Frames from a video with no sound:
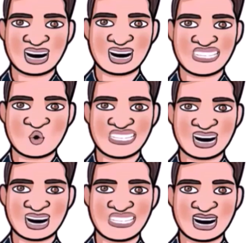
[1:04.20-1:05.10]
the word
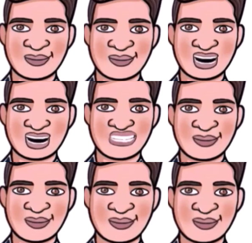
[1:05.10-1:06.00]

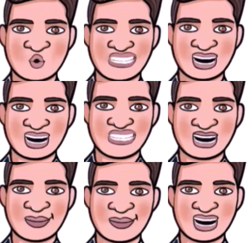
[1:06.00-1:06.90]
Phaati and
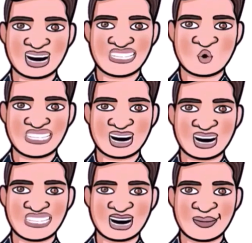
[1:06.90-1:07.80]
the body part
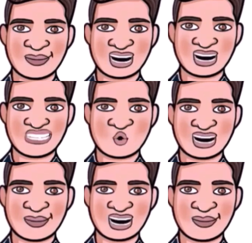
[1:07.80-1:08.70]
session which we saw,
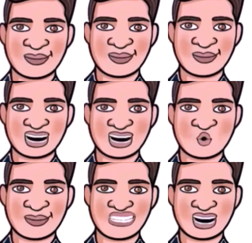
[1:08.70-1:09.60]

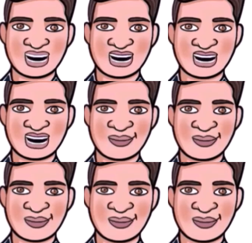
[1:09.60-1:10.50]
Phaat is
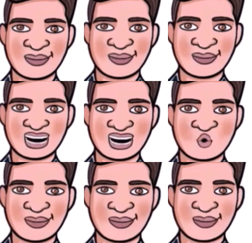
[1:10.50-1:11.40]
back,
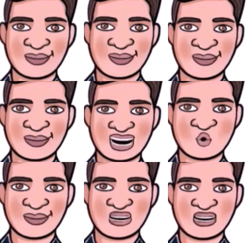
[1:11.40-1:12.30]
right? So
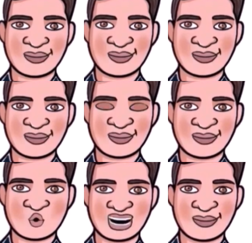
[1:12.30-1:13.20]
something which is
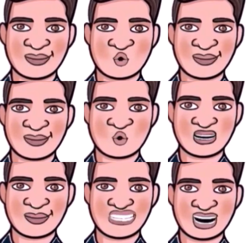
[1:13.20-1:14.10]
behind is
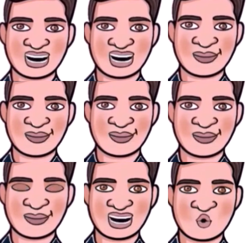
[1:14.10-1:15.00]
Phaati.
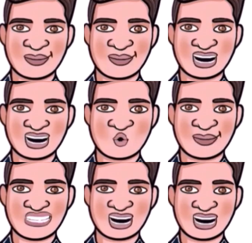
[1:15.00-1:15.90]

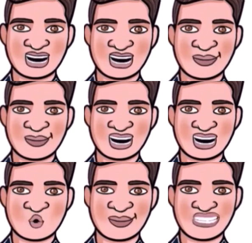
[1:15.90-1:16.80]
Then the next two
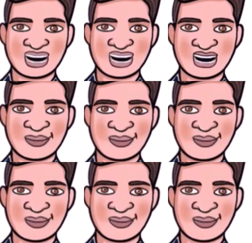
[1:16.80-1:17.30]
words are